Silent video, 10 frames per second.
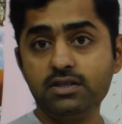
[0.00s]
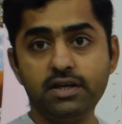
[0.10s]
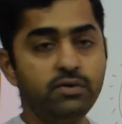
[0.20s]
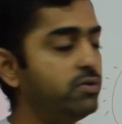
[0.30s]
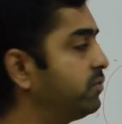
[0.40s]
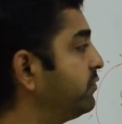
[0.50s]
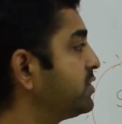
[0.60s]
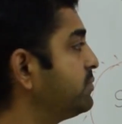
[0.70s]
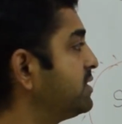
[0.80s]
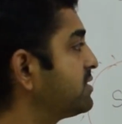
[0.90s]
shadow, which
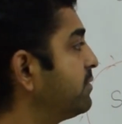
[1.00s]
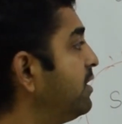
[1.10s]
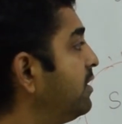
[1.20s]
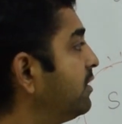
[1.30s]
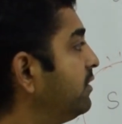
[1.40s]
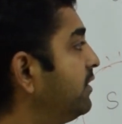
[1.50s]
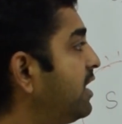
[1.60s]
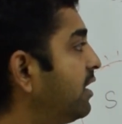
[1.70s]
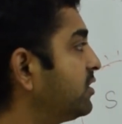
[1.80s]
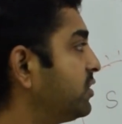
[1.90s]
means the
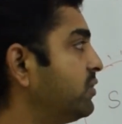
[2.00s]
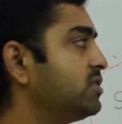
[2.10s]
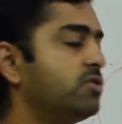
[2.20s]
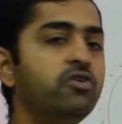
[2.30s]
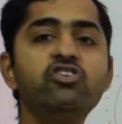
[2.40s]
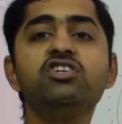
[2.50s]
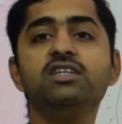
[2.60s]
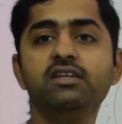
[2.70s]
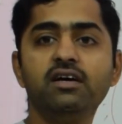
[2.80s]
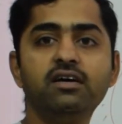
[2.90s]
darker shadow is not reaching
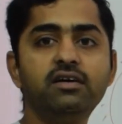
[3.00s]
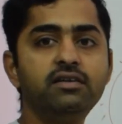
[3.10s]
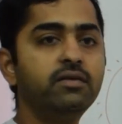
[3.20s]
the earth.